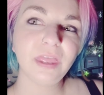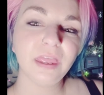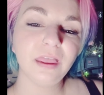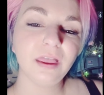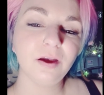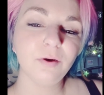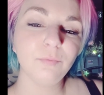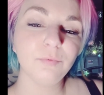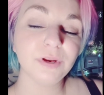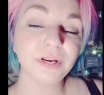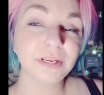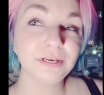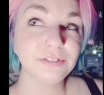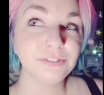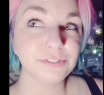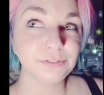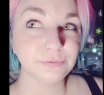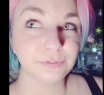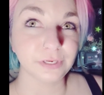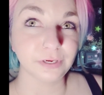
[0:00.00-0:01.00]
What I
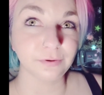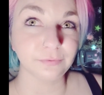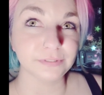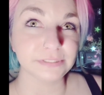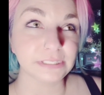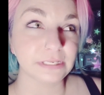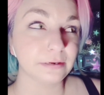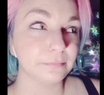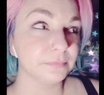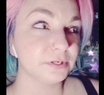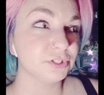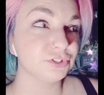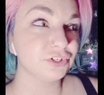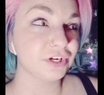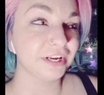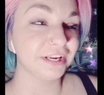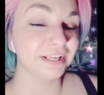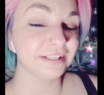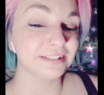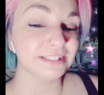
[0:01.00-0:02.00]
do know is that I'm going to try
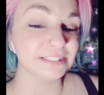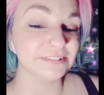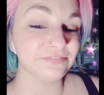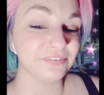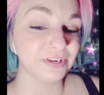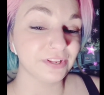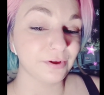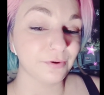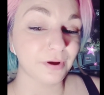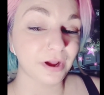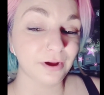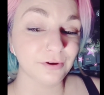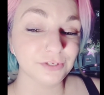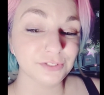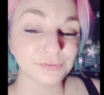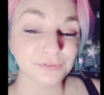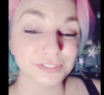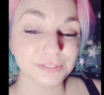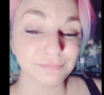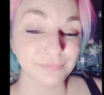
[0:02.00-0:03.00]
and get this video out
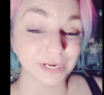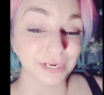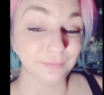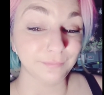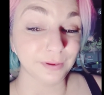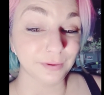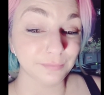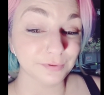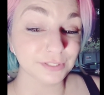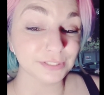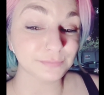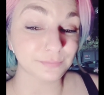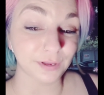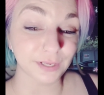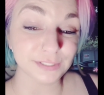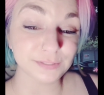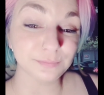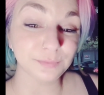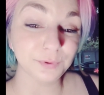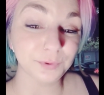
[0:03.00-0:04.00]
to as many people as
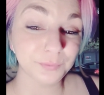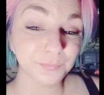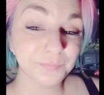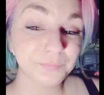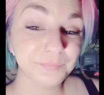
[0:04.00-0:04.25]
possible.